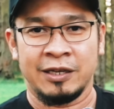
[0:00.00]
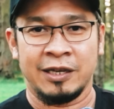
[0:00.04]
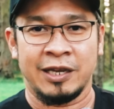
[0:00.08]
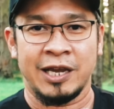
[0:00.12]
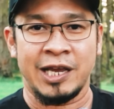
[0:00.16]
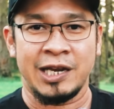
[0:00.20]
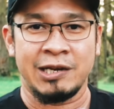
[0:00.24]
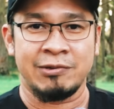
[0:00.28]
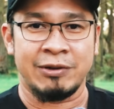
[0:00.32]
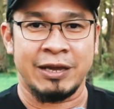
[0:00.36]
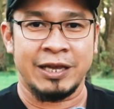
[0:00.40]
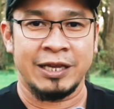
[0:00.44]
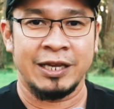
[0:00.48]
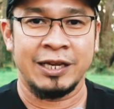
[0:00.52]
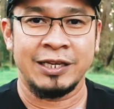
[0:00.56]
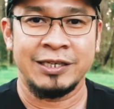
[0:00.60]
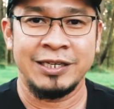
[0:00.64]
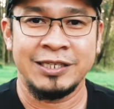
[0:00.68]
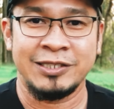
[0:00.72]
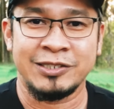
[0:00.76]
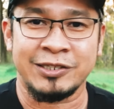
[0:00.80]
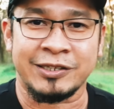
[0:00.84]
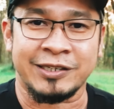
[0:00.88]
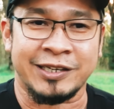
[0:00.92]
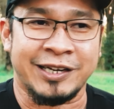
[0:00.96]
Anyway, I
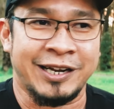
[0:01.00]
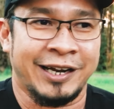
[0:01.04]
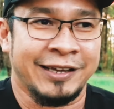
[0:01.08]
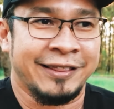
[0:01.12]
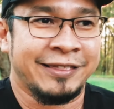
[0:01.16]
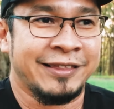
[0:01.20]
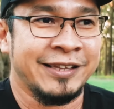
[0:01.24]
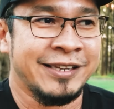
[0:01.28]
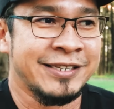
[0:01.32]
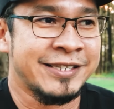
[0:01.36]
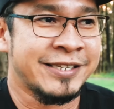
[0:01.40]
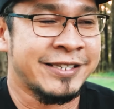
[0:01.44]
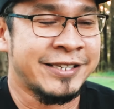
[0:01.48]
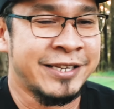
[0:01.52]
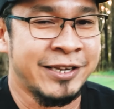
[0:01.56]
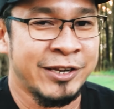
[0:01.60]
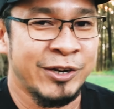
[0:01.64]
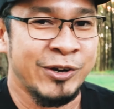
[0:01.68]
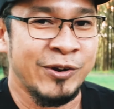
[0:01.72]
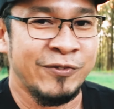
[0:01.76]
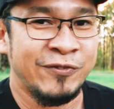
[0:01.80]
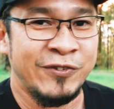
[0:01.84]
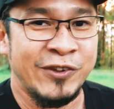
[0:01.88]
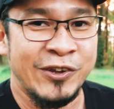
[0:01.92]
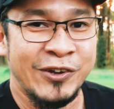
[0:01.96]
need to cut this
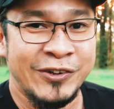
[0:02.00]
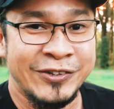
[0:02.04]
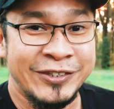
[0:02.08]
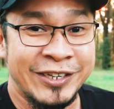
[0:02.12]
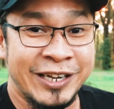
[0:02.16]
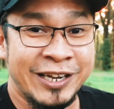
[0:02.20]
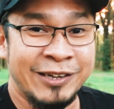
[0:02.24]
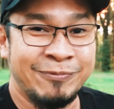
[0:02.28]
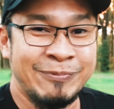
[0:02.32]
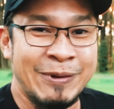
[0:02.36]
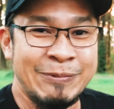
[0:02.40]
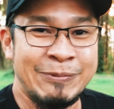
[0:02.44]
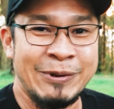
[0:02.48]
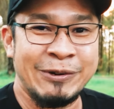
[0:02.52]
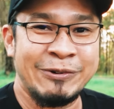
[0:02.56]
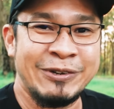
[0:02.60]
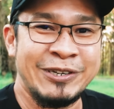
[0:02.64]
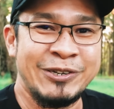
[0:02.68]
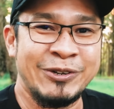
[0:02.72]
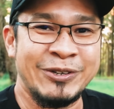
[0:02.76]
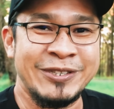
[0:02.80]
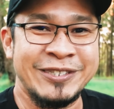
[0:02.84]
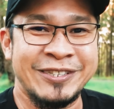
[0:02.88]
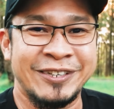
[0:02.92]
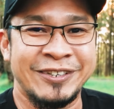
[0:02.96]
review and maybe
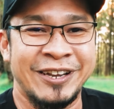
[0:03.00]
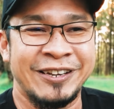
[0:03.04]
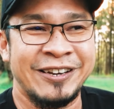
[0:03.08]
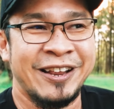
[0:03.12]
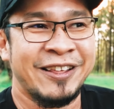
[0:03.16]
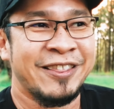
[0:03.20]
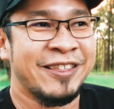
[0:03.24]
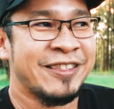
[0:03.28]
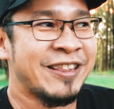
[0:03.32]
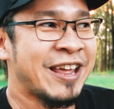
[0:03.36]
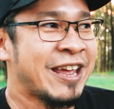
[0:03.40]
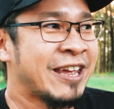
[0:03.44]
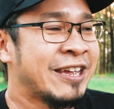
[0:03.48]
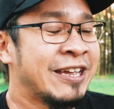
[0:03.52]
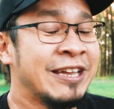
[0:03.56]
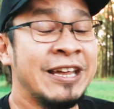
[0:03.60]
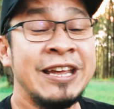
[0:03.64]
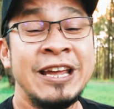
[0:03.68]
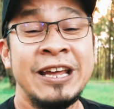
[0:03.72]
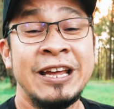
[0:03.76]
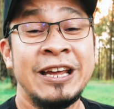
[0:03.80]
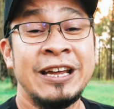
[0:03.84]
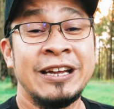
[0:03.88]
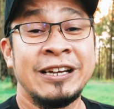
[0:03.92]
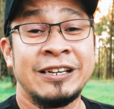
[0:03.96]
redo it on another day.
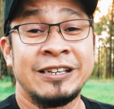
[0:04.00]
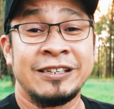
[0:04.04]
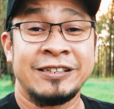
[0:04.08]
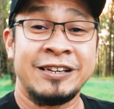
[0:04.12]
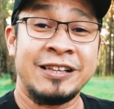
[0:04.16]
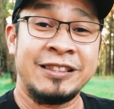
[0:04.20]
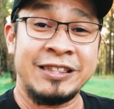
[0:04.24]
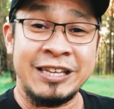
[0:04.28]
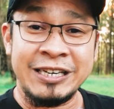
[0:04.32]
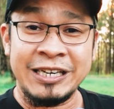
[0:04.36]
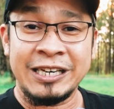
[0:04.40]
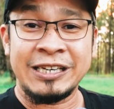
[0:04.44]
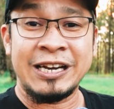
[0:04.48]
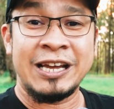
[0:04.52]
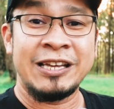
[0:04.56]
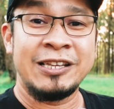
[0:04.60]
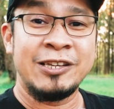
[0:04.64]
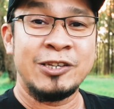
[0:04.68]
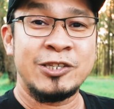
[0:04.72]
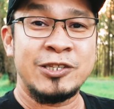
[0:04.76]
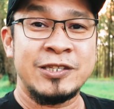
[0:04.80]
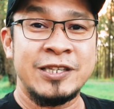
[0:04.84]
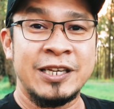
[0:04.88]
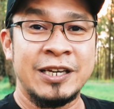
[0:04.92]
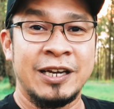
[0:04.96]
Good thing that I
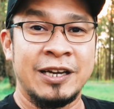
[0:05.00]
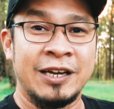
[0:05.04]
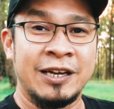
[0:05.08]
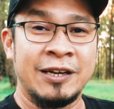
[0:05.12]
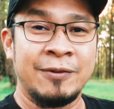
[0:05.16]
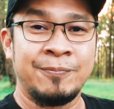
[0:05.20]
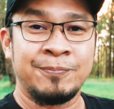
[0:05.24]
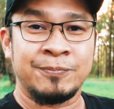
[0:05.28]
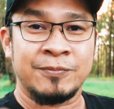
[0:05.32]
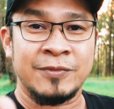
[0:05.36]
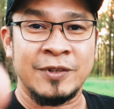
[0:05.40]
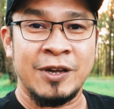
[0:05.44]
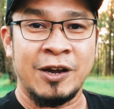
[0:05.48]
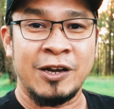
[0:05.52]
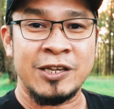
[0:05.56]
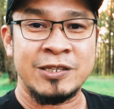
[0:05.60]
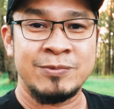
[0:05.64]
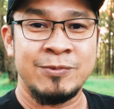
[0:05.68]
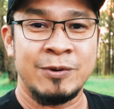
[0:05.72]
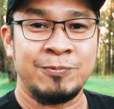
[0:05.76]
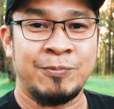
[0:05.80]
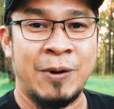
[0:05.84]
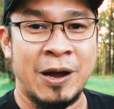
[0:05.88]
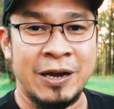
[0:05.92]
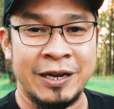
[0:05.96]
used the
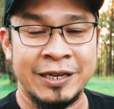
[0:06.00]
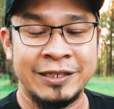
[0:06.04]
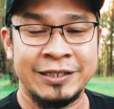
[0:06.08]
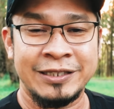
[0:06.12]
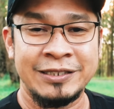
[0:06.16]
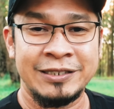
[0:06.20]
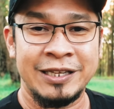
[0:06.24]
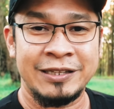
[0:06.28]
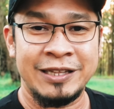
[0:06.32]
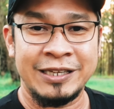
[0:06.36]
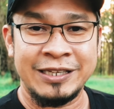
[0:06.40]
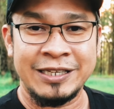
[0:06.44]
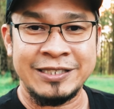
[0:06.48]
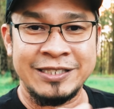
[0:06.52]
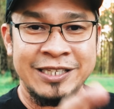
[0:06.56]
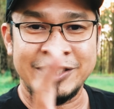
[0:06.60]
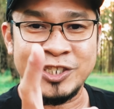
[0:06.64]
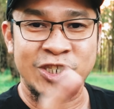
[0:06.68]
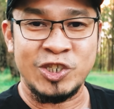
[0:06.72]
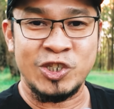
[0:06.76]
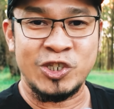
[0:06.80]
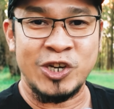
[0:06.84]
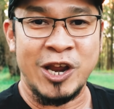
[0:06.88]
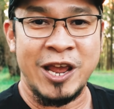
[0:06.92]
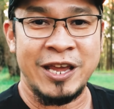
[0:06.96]
Osmo Pocket, and the thing is it's
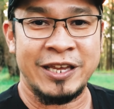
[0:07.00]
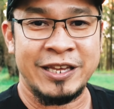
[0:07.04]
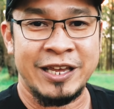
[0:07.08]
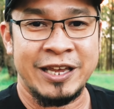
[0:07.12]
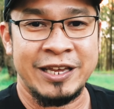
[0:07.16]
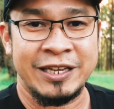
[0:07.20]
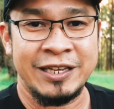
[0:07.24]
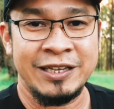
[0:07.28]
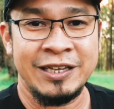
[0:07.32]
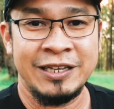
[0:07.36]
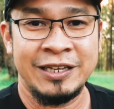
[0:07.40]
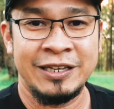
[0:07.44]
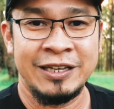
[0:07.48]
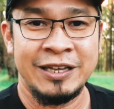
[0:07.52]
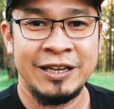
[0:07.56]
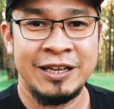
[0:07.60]
shaking.